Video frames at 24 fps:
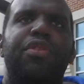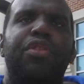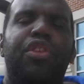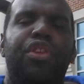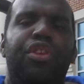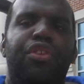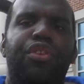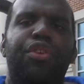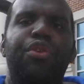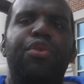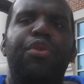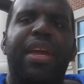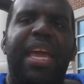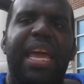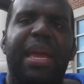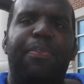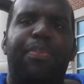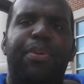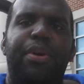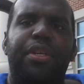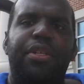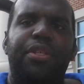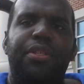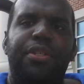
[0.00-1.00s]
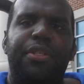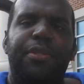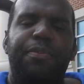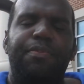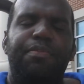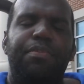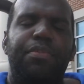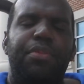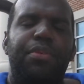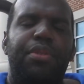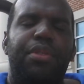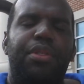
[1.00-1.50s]
zookeepers
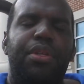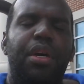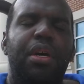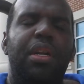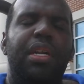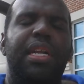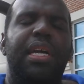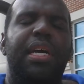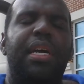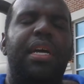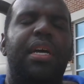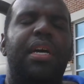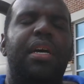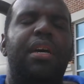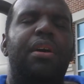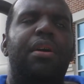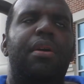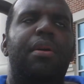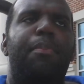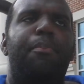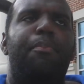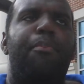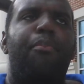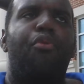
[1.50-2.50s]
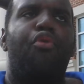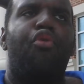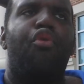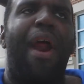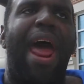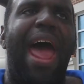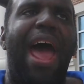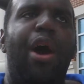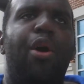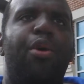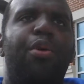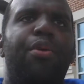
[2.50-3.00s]
took the
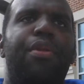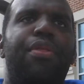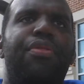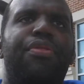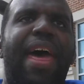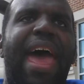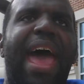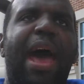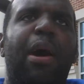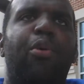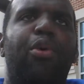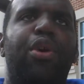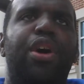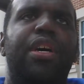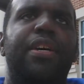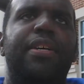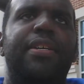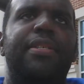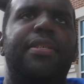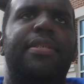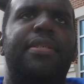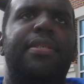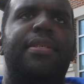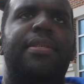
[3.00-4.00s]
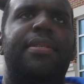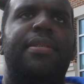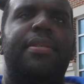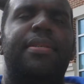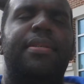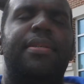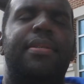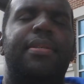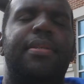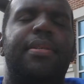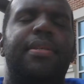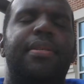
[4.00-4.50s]
route that was,
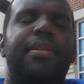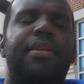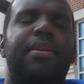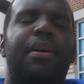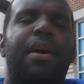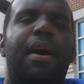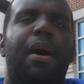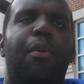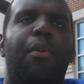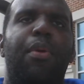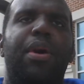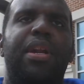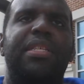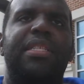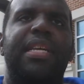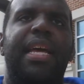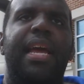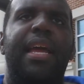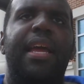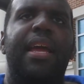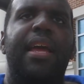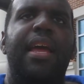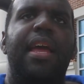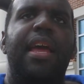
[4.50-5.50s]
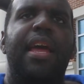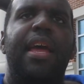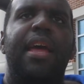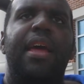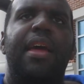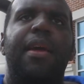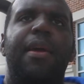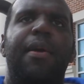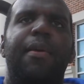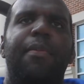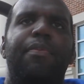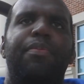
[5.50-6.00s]
they
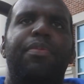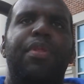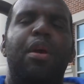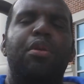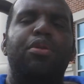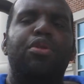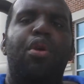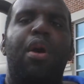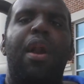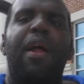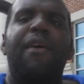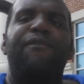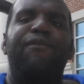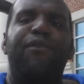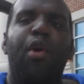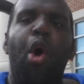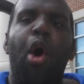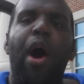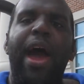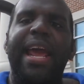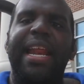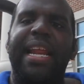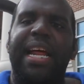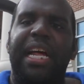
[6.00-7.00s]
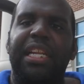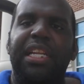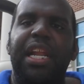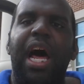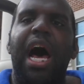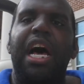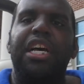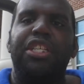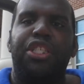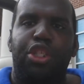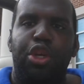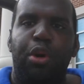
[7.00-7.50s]
was going to avoid a
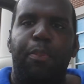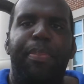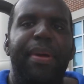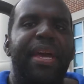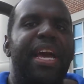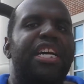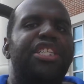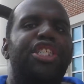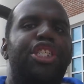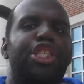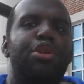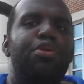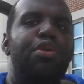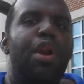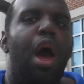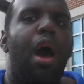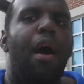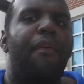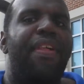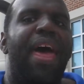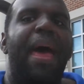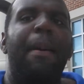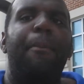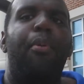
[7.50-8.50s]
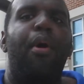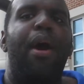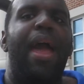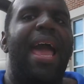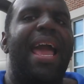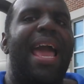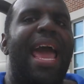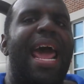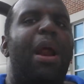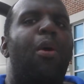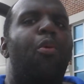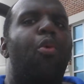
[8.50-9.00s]
lawsuit. Because you know that boy
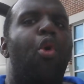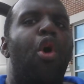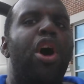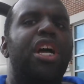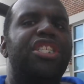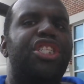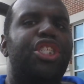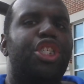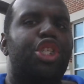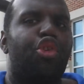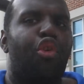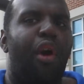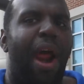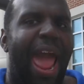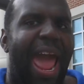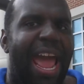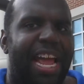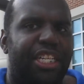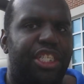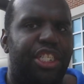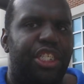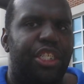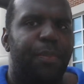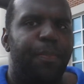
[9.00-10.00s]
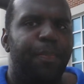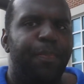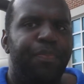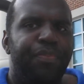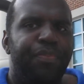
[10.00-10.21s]
had got one scratch.